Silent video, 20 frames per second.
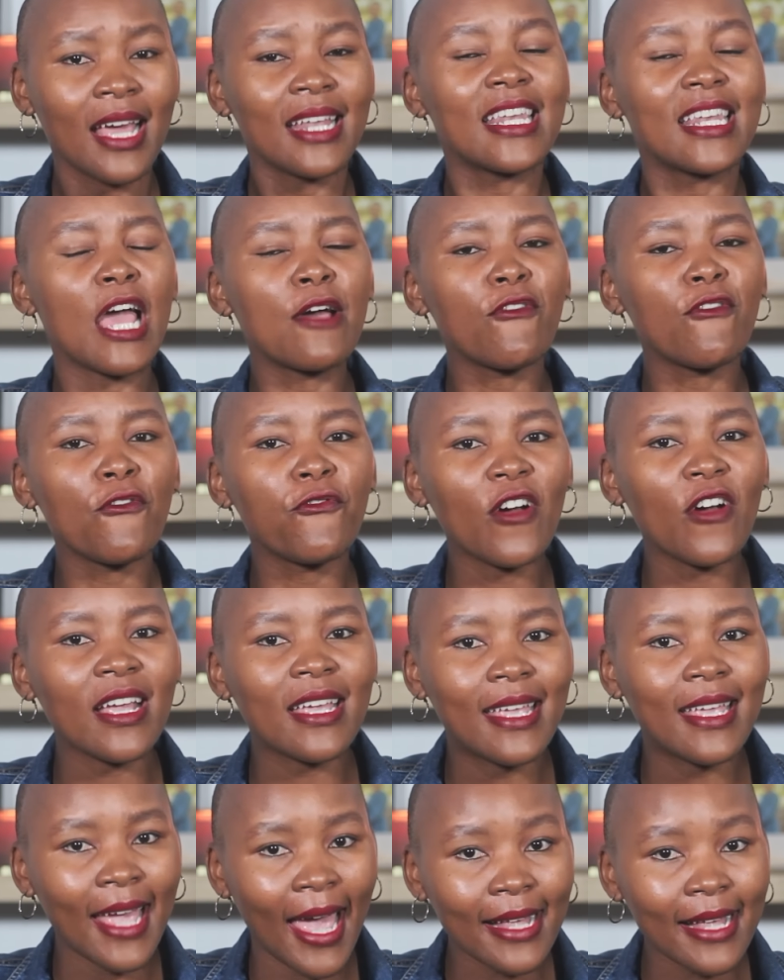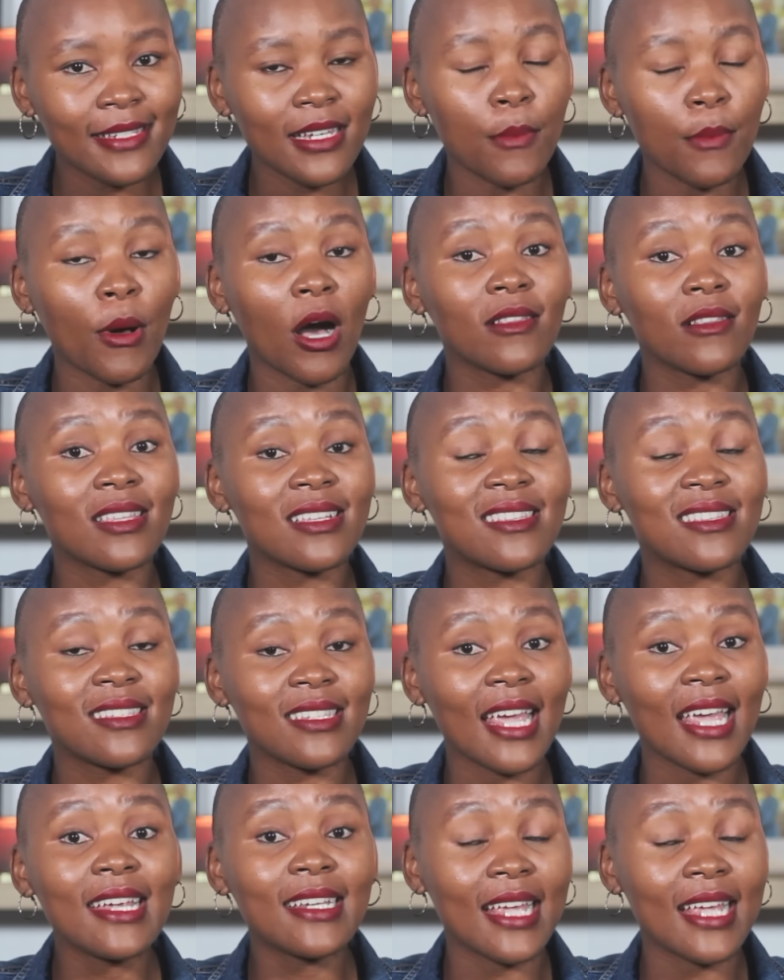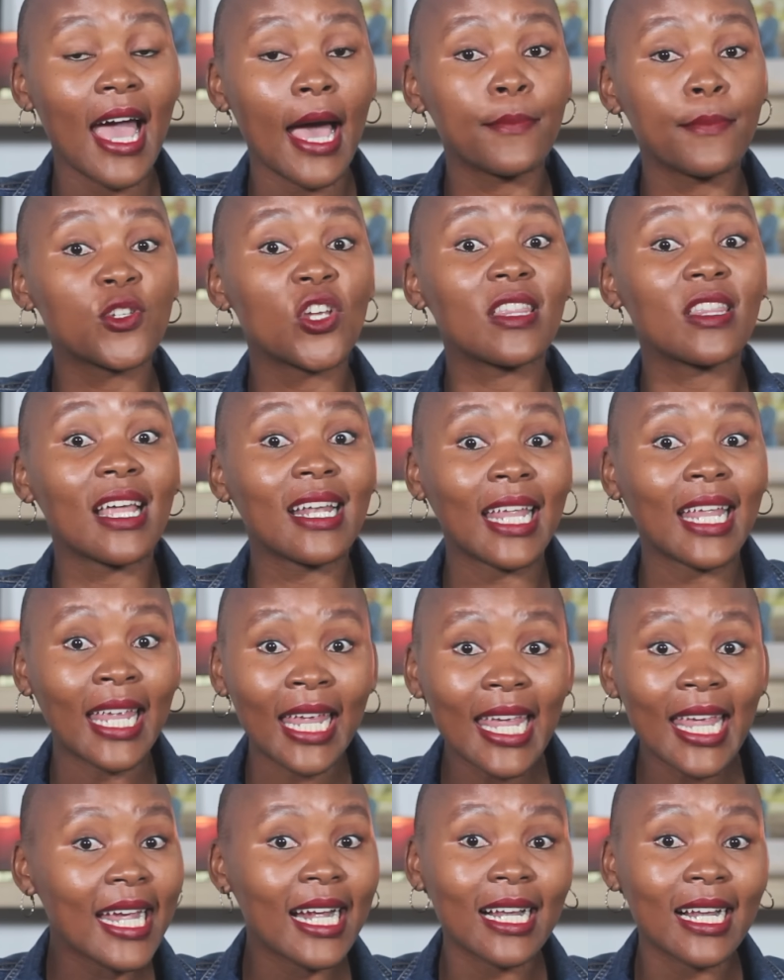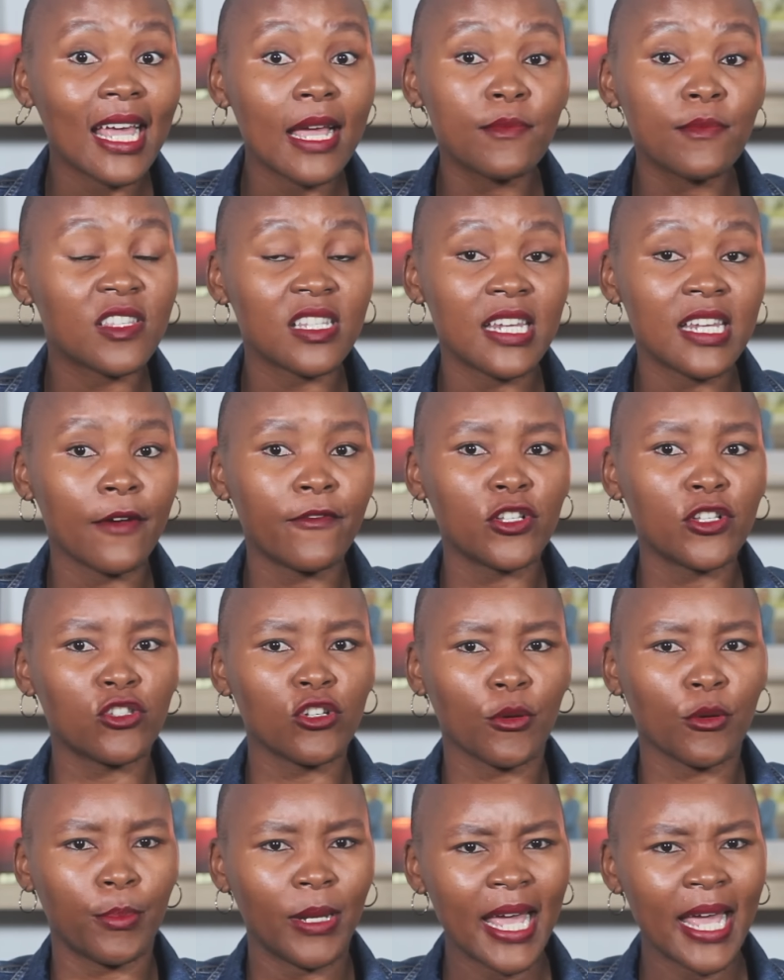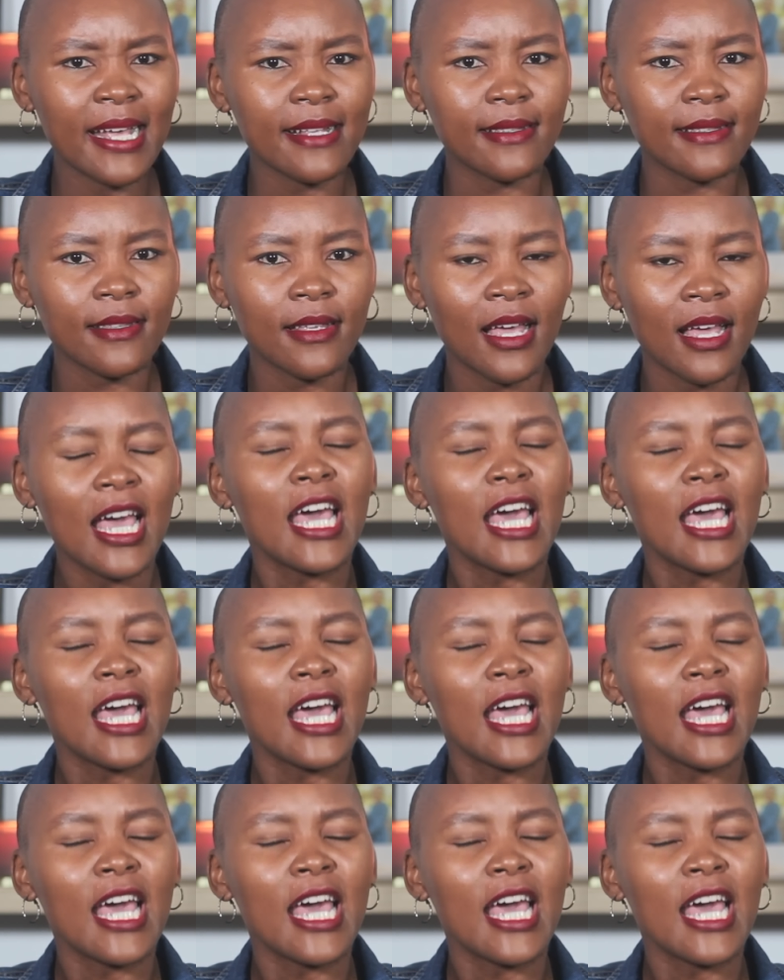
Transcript: Never forget about the state capture that he claims never took place.